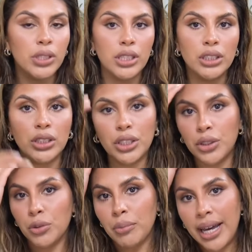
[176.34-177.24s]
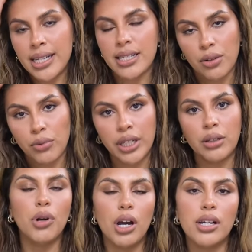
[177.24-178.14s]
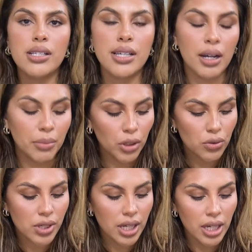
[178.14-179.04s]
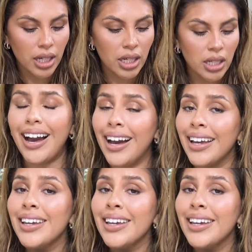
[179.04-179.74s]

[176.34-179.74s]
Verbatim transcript: with the two Madison Reed products that I'm using. I